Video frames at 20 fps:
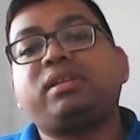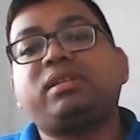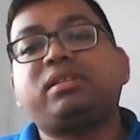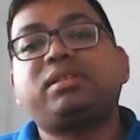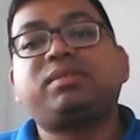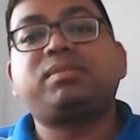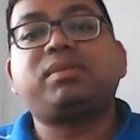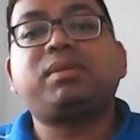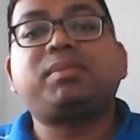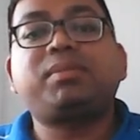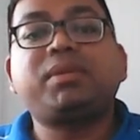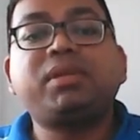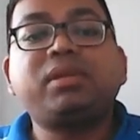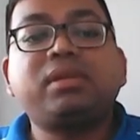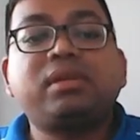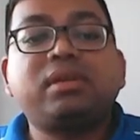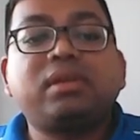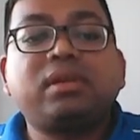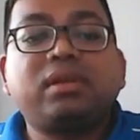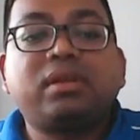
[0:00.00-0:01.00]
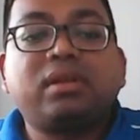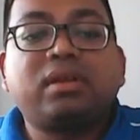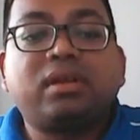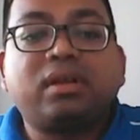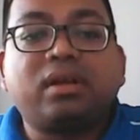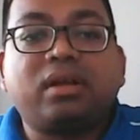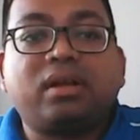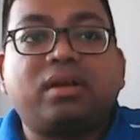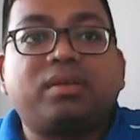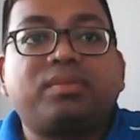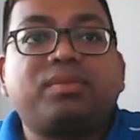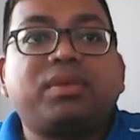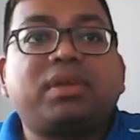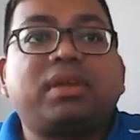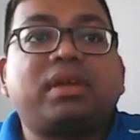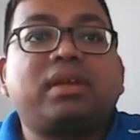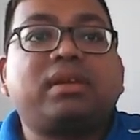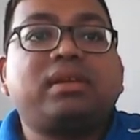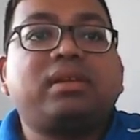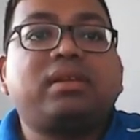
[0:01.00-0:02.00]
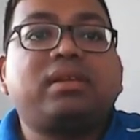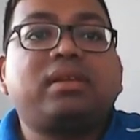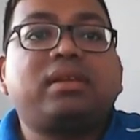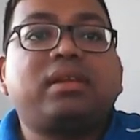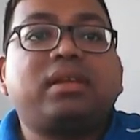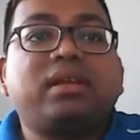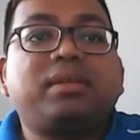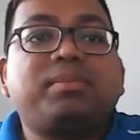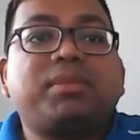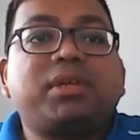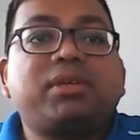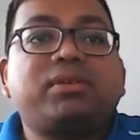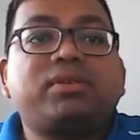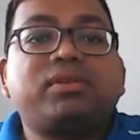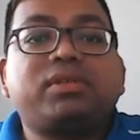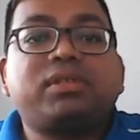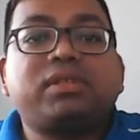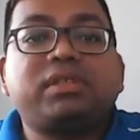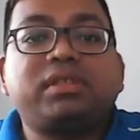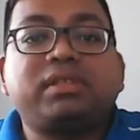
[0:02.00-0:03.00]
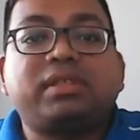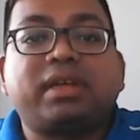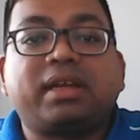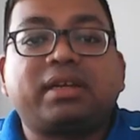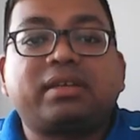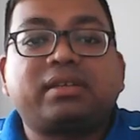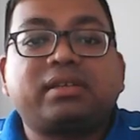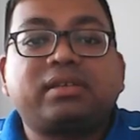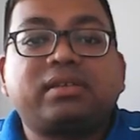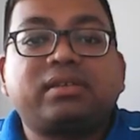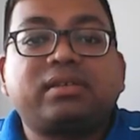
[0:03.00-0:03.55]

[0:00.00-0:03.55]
This will be we can able to see that.